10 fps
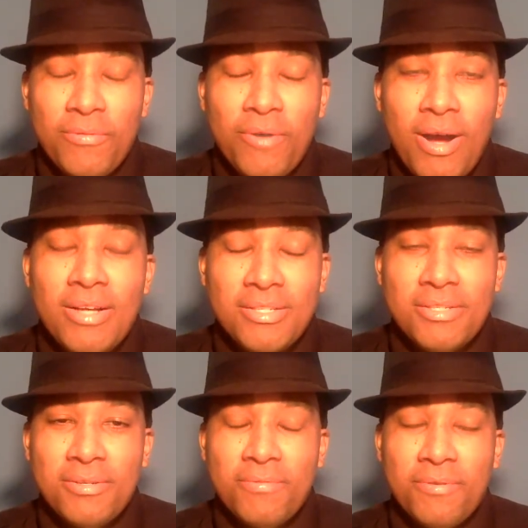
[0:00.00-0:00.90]
us.
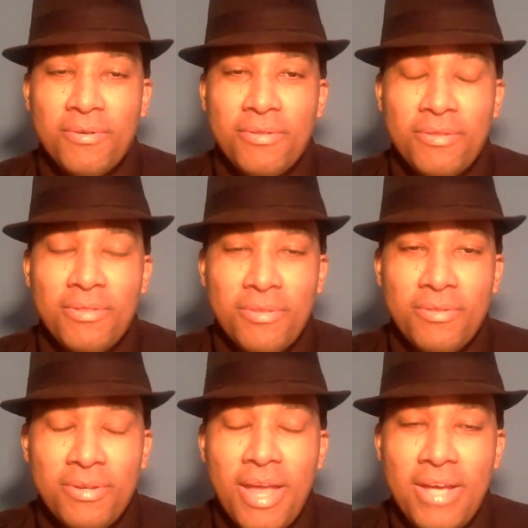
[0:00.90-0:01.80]
This is for
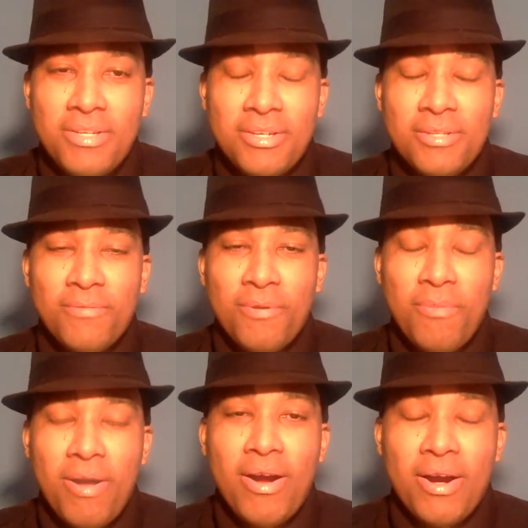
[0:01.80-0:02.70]
the nation. This is for
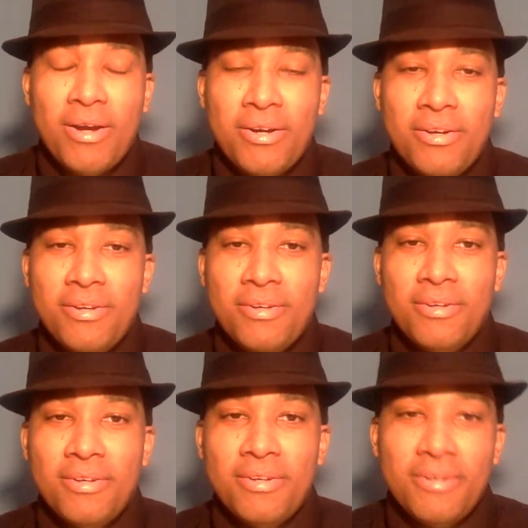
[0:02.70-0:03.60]
America.
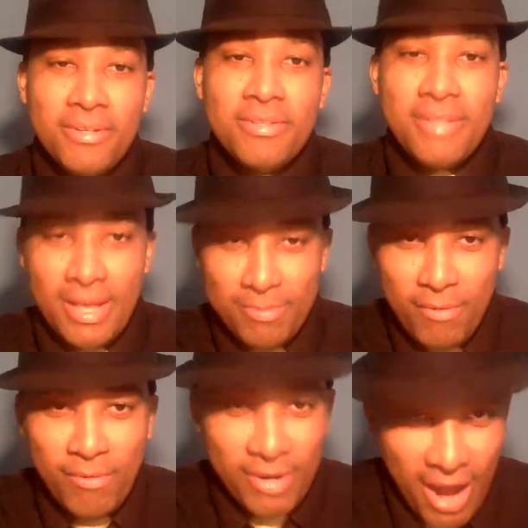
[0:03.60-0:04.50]
That's my
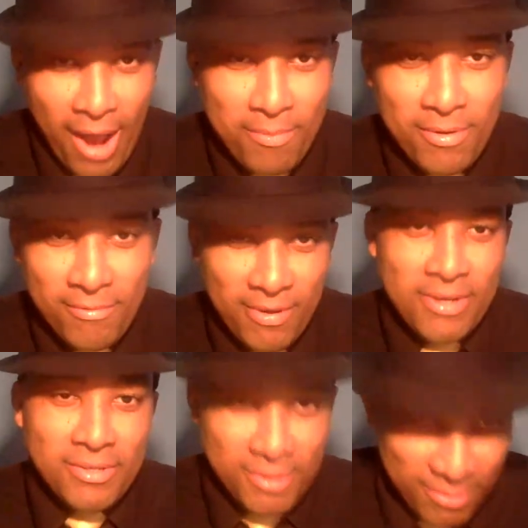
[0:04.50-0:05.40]
reenactment of
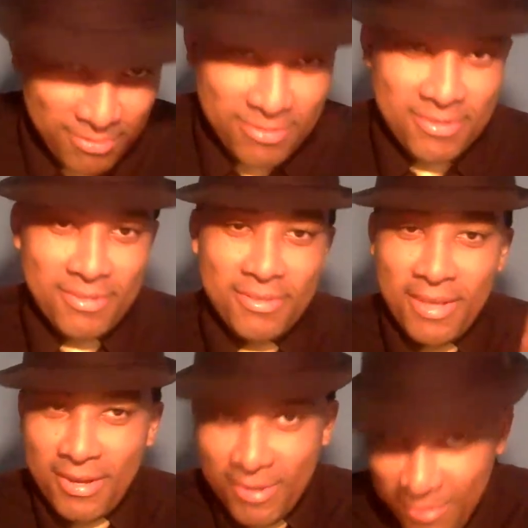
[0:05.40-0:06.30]
Van Jones.
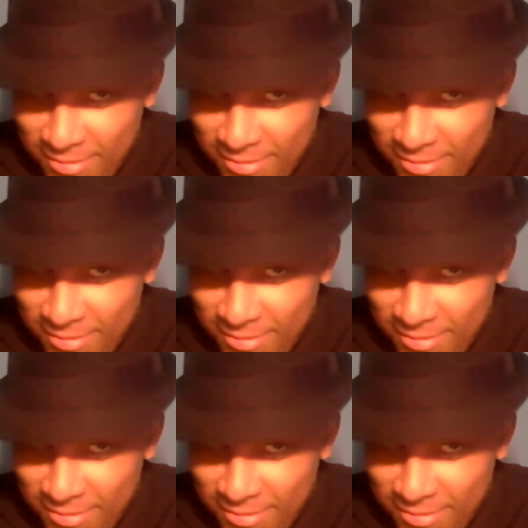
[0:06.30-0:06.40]
Thank you.